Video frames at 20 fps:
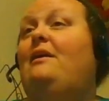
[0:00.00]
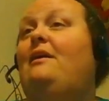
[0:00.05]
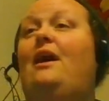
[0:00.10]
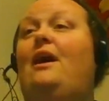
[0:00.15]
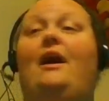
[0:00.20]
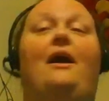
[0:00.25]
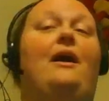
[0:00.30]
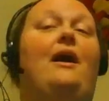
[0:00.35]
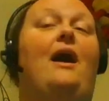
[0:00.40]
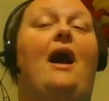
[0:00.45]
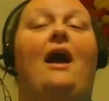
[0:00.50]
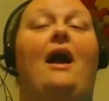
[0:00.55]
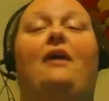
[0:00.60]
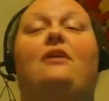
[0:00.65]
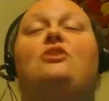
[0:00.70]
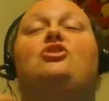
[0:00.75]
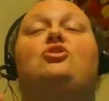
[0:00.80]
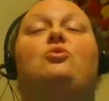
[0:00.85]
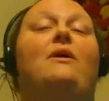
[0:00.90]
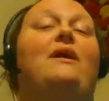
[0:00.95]
I
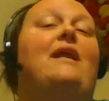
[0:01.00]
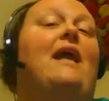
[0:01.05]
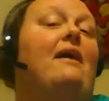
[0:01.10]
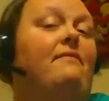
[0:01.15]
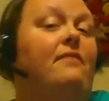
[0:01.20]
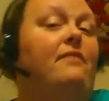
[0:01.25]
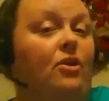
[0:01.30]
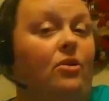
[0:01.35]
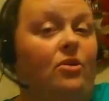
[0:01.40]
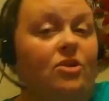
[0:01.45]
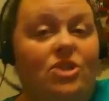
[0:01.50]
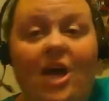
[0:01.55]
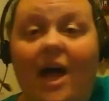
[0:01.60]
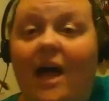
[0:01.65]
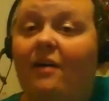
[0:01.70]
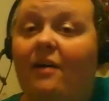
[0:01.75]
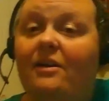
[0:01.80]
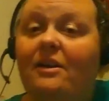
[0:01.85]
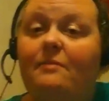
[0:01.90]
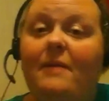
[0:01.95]
enjoyed having your
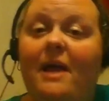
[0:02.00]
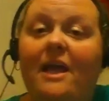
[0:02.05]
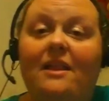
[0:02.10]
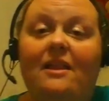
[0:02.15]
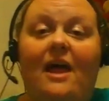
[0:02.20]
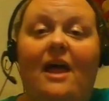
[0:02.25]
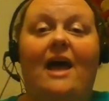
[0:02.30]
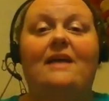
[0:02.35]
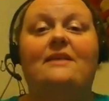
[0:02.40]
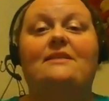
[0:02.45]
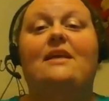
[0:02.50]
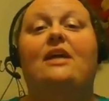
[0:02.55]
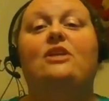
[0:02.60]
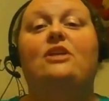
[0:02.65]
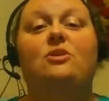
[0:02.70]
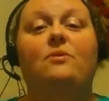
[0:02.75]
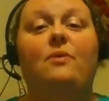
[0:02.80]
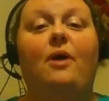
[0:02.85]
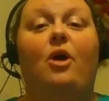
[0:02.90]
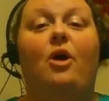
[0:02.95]
child in my class. I
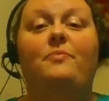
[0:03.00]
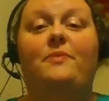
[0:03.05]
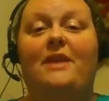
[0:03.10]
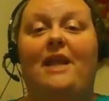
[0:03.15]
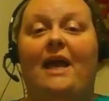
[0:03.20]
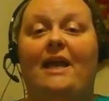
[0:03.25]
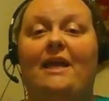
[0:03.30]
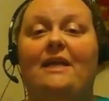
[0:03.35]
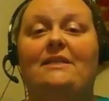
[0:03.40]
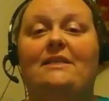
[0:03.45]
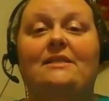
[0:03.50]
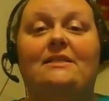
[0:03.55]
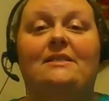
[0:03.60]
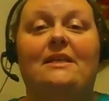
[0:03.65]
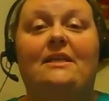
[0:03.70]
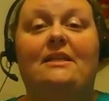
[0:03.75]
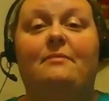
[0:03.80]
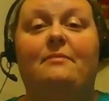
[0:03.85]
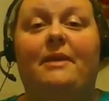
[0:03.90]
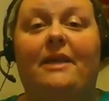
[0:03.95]
do hope that I get to see them